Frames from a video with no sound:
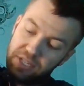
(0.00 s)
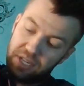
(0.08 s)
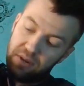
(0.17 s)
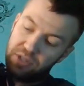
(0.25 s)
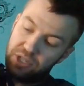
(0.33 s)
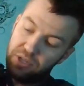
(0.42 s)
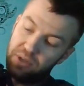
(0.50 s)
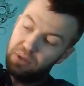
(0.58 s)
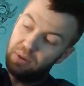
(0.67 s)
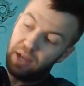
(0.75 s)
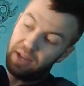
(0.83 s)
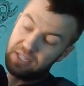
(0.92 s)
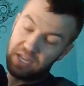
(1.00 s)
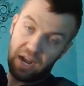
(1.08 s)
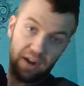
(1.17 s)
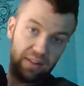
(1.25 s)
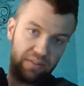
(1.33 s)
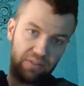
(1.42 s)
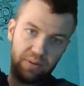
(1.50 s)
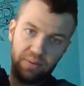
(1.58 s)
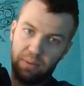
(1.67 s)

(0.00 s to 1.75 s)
CO2, and tire lever.